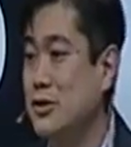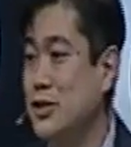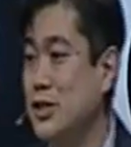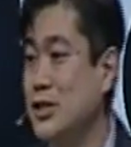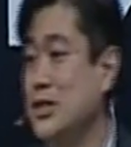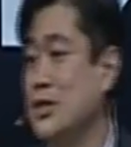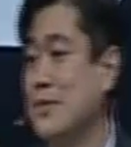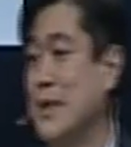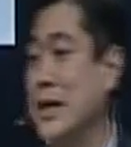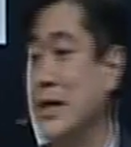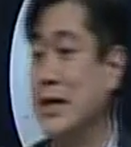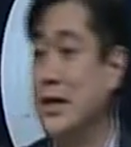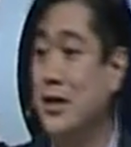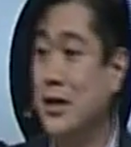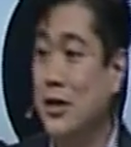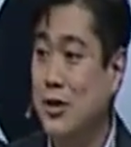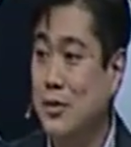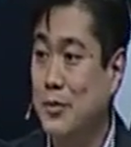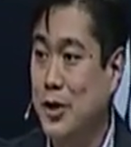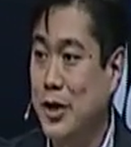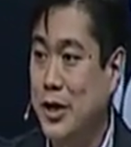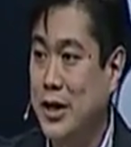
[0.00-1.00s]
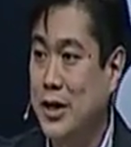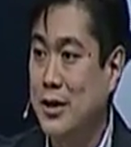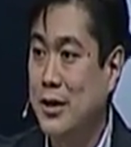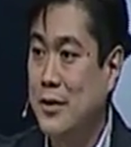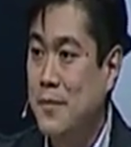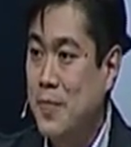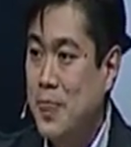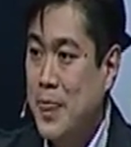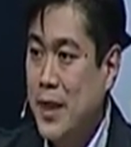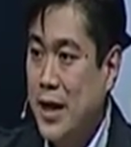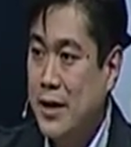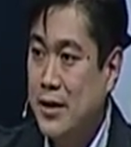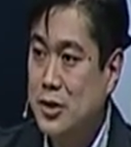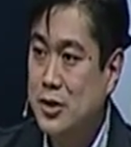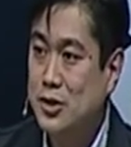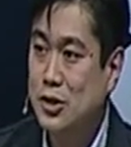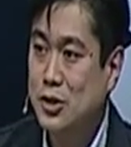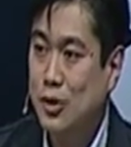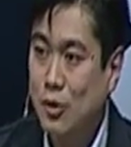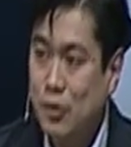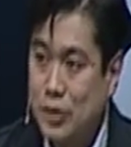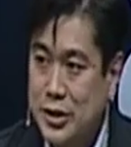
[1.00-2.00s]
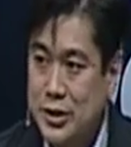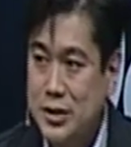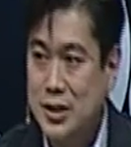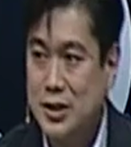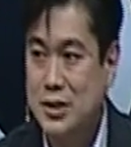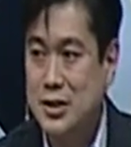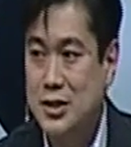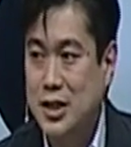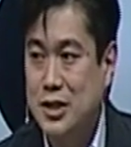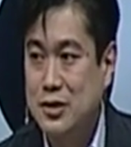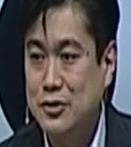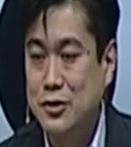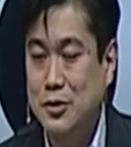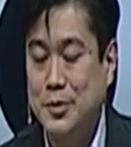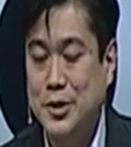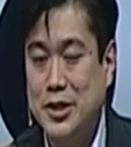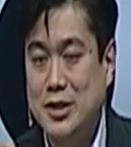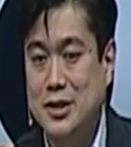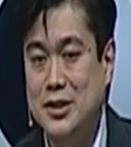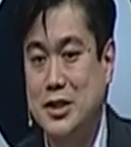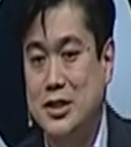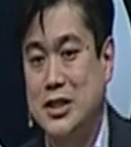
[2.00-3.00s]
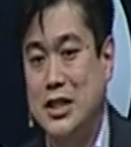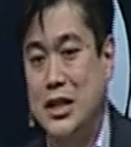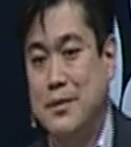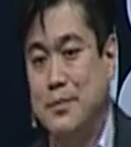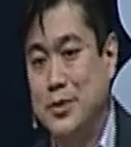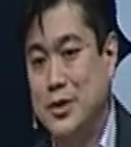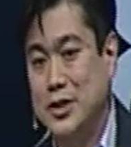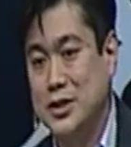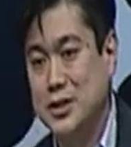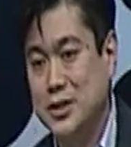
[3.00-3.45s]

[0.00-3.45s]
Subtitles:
just about any other market. And this was only successful because the Japanese